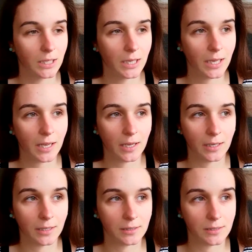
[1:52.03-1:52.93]

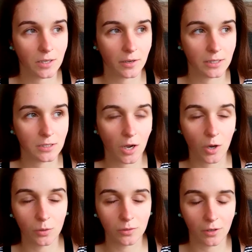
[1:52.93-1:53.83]
and I told
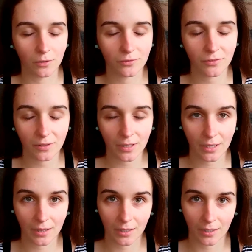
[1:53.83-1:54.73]
off
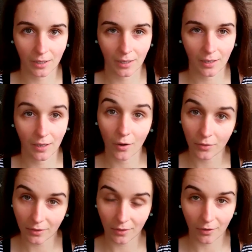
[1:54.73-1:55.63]
the owner
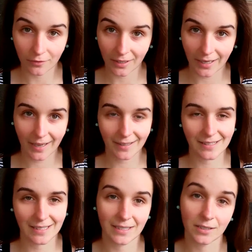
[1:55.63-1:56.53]
of the garden
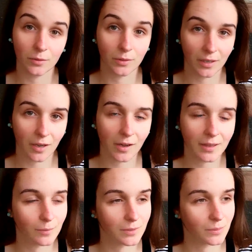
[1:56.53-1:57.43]
centre, or the guy that
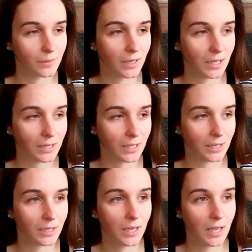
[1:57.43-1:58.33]
was working
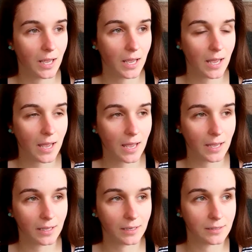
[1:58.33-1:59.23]
there,
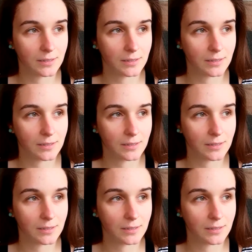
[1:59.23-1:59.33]
and